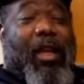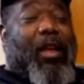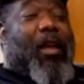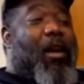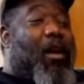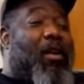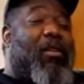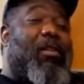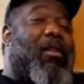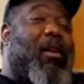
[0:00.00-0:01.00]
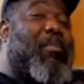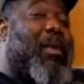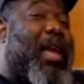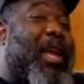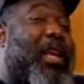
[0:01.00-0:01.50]
Thank God.
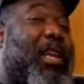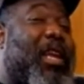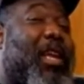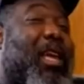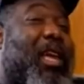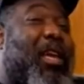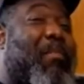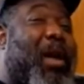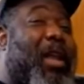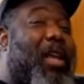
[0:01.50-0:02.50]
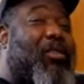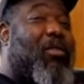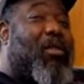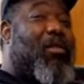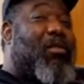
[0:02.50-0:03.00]
I'm glad he didn't get hit by that
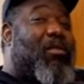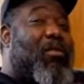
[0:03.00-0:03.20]
truck.